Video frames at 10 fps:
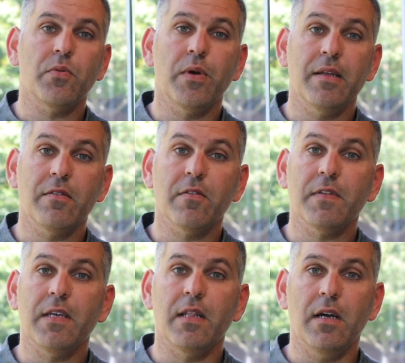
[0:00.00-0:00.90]
trends
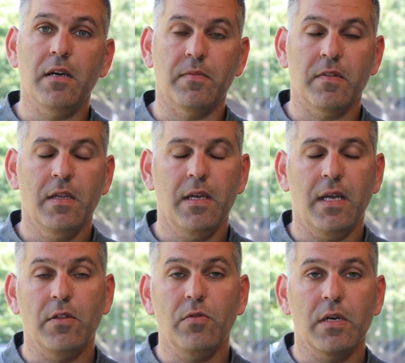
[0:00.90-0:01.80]
of the alarms
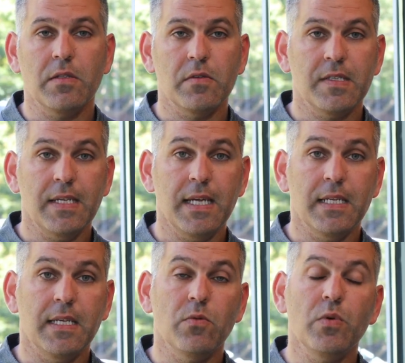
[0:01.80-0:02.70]
and to
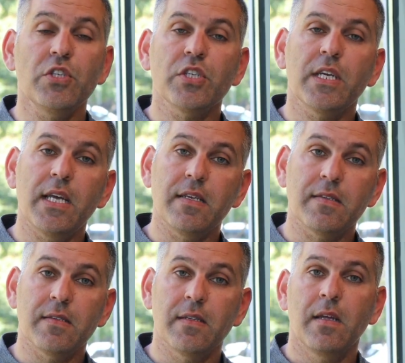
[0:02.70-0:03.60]
understand in which
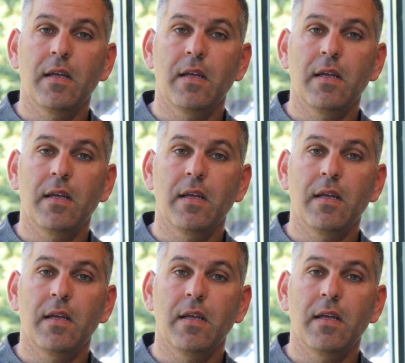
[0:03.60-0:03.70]
case